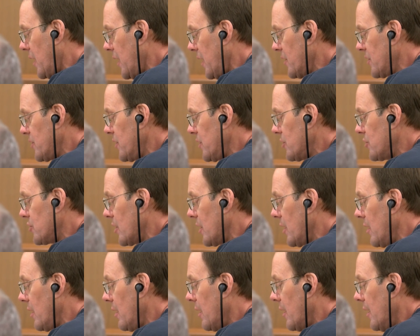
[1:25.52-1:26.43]
K C
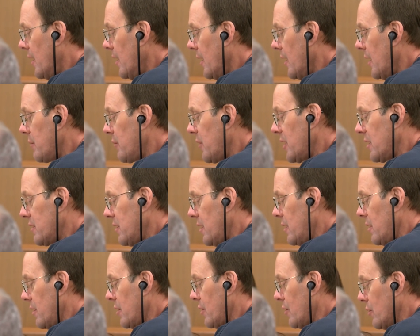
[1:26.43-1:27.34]
J, I
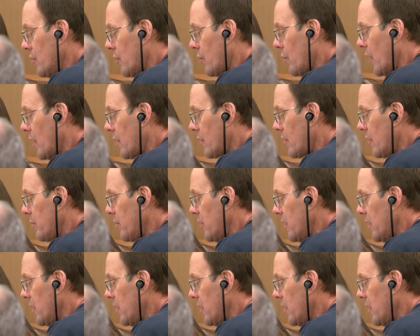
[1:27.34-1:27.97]
maintained a good record of